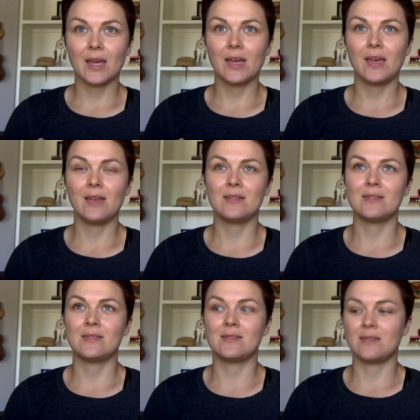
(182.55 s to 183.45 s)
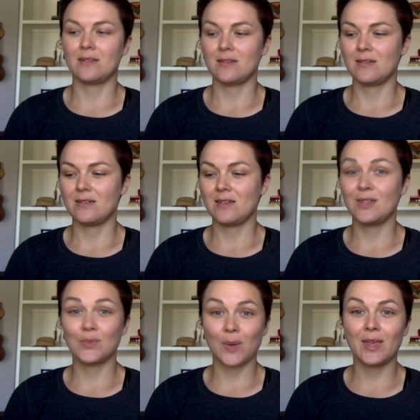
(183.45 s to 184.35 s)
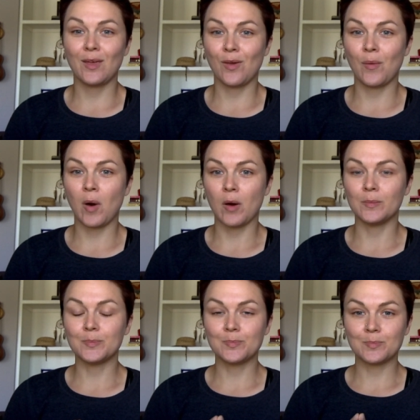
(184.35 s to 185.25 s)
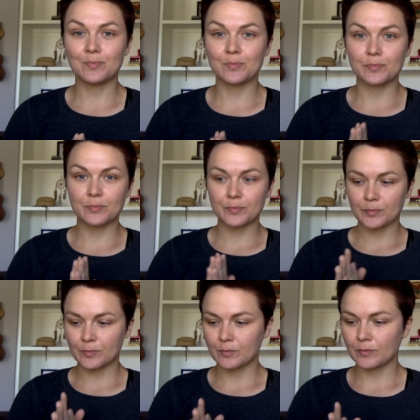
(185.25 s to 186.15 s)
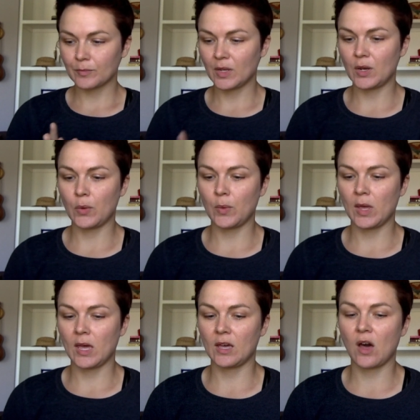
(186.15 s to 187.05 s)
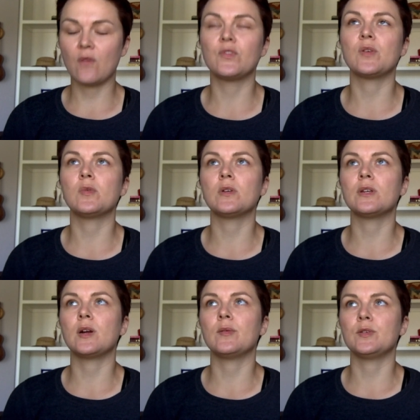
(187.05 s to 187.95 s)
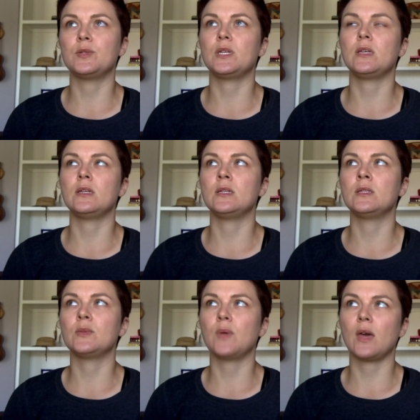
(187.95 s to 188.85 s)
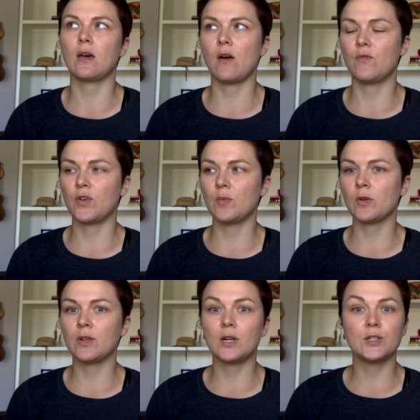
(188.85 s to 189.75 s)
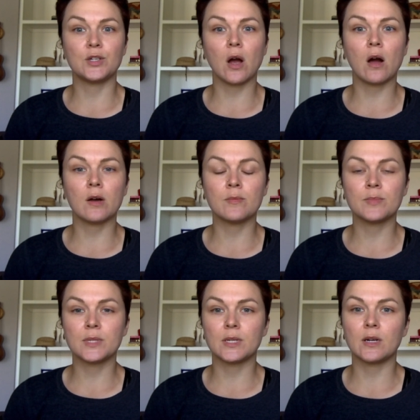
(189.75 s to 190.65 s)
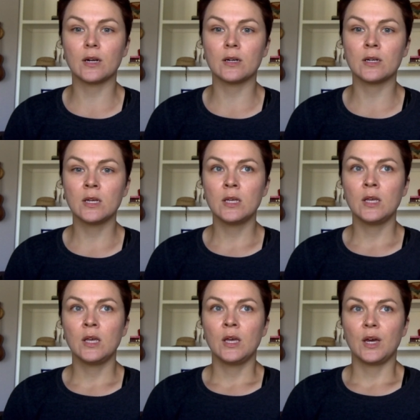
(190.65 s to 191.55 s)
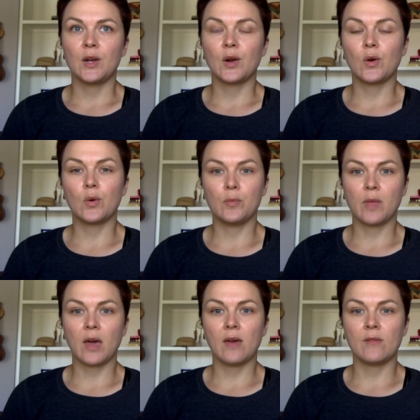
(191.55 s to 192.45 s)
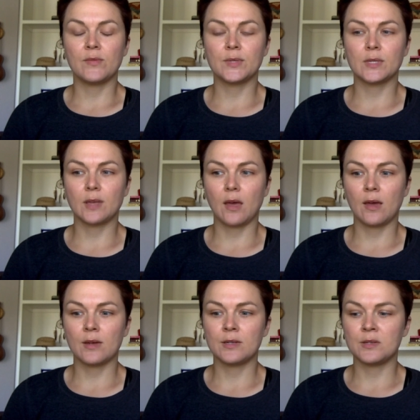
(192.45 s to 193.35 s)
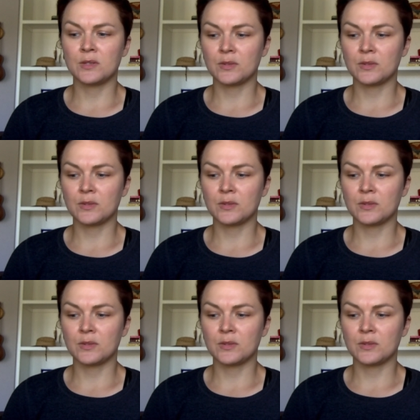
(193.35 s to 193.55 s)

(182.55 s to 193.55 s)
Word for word: It's waking you up. You know, we get comfortable in our routines, we get comfortable in our jobs and our home lives, and